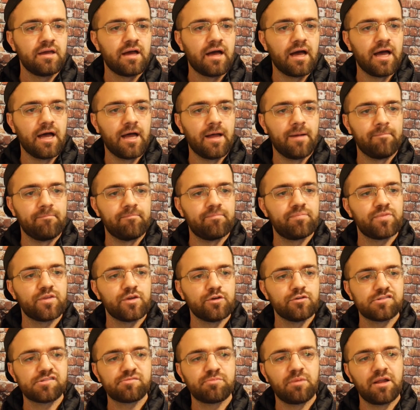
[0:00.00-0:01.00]

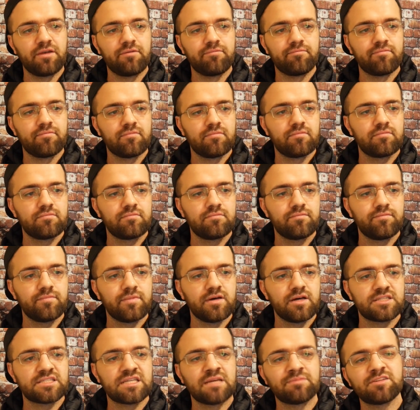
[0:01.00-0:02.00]
Usman
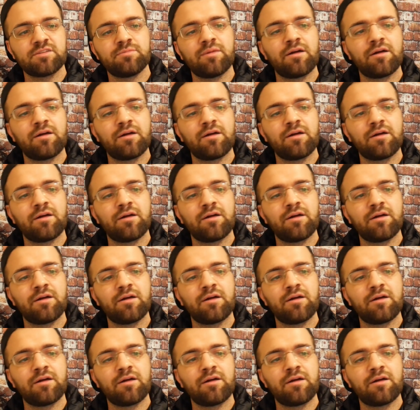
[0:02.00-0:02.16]
attempted